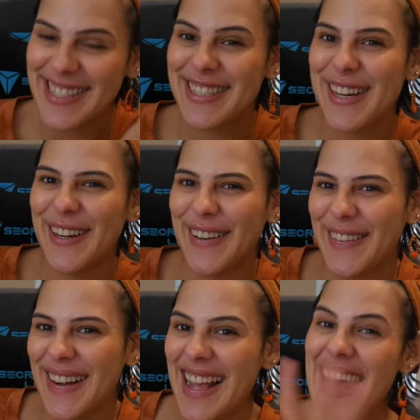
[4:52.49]

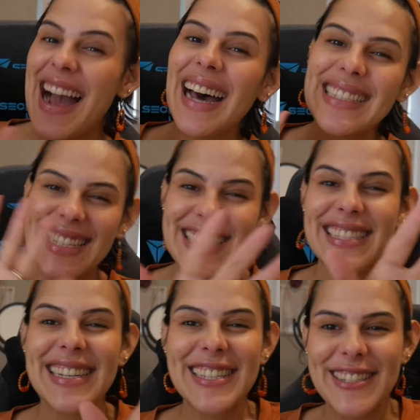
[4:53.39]
So I tend to
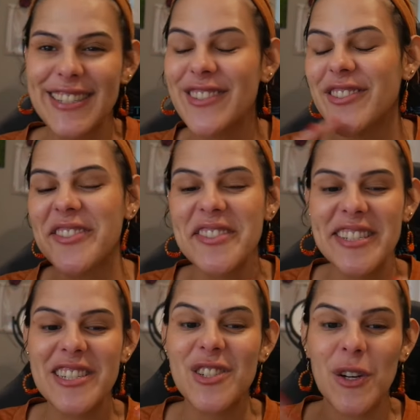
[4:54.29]
like to control
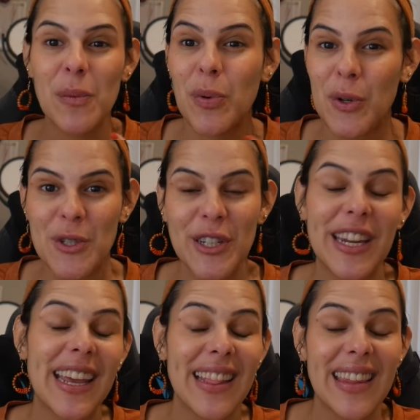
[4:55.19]
the sugar portion
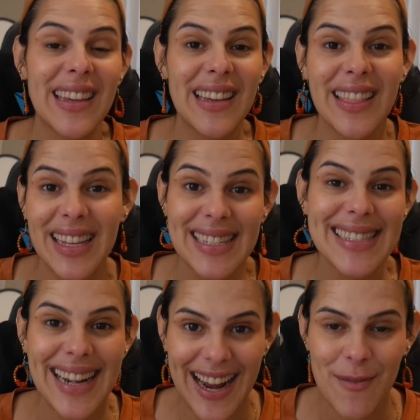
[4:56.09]
in the things
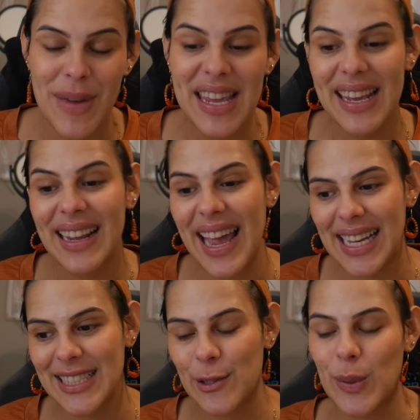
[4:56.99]
that I am making,
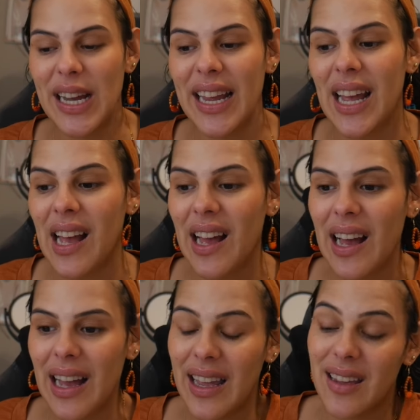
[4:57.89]
hence why
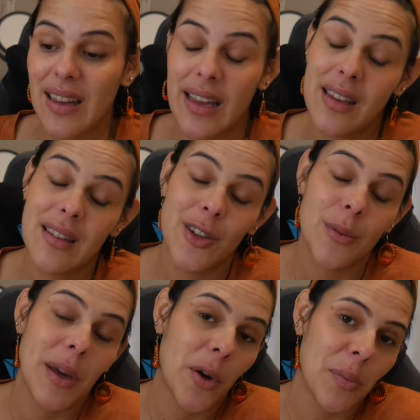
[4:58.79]
I cook
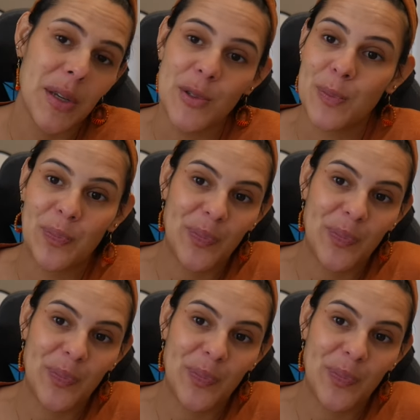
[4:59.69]
my own meals.